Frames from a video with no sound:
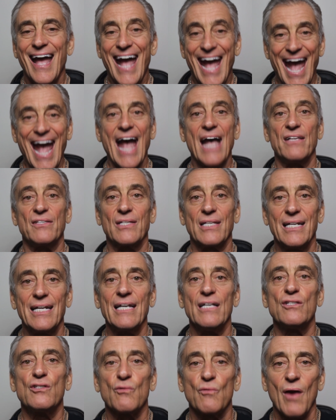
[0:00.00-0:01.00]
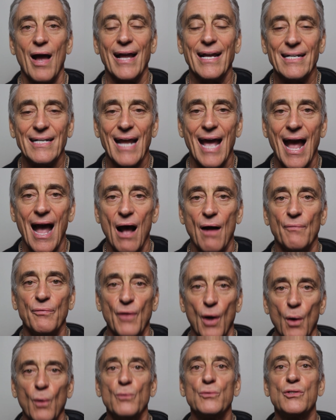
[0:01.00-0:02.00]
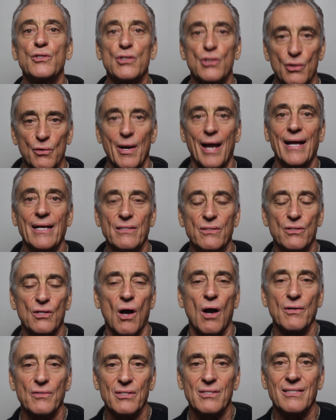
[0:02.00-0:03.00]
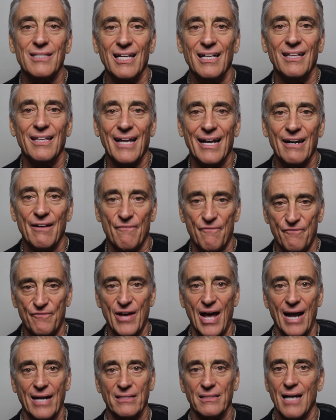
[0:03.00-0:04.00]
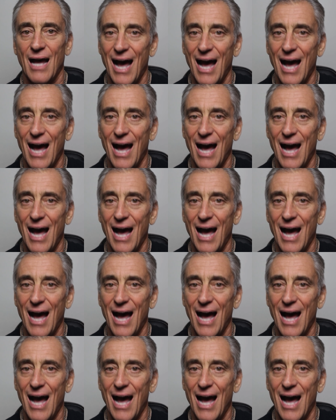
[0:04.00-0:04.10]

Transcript: As it is right now, those trends are still in effect.